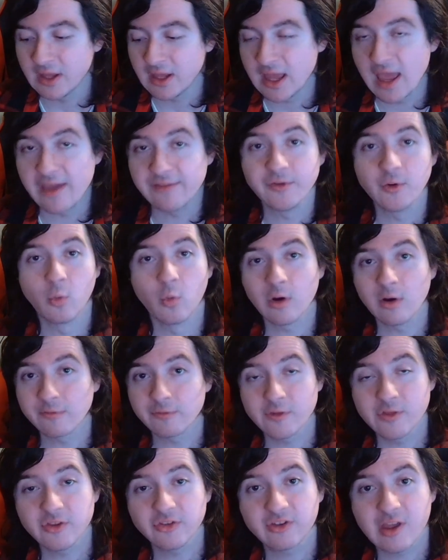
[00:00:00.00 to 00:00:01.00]
If it weren't
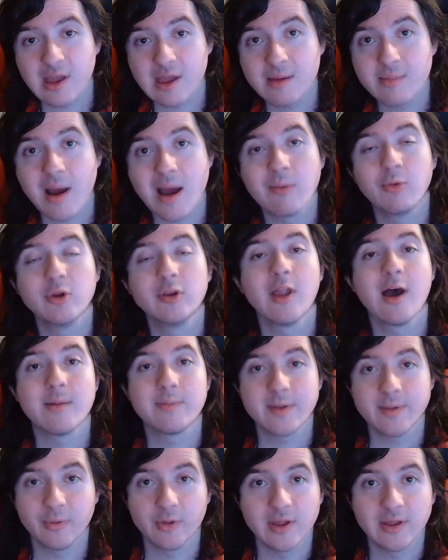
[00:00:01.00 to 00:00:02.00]
for this game, I would not
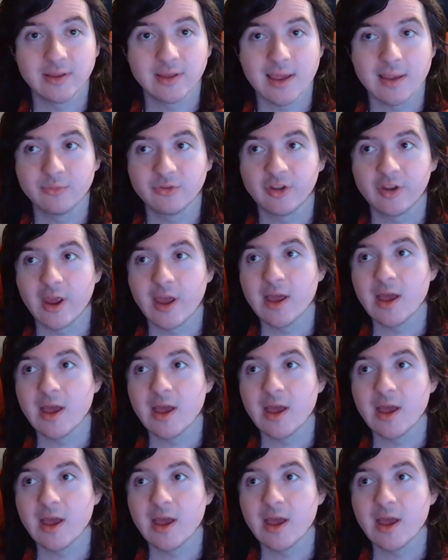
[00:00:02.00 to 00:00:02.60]
be playing games today.